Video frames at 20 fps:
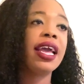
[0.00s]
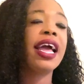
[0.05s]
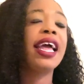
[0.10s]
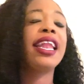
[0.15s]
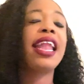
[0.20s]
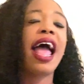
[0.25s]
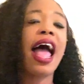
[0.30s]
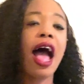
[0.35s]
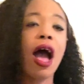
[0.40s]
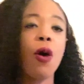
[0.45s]

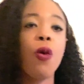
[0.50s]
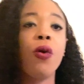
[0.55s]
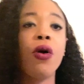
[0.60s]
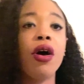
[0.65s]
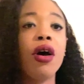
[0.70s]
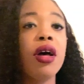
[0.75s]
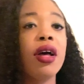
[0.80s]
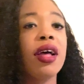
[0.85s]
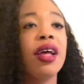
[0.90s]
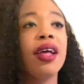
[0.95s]
an
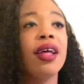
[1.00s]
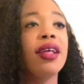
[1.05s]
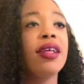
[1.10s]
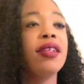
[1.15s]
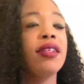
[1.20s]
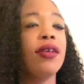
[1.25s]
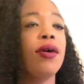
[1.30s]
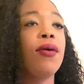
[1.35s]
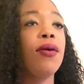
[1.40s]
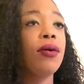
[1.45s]
hour,
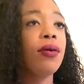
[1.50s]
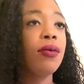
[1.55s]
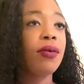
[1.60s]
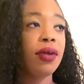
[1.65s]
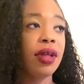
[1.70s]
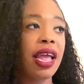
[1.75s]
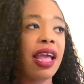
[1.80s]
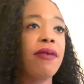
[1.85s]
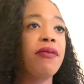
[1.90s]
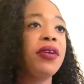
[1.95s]
so
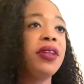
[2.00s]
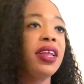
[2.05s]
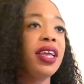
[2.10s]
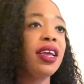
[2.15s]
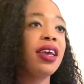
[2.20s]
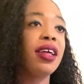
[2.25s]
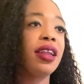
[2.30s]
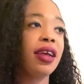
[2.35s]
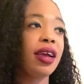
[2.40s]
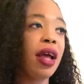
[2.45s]
everything
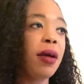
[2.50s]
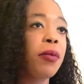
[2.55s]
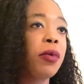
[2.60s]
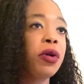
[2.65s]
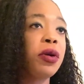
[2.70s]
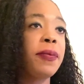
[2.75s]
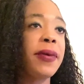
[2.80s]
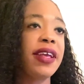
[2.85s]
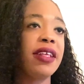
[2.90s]
could have come out of my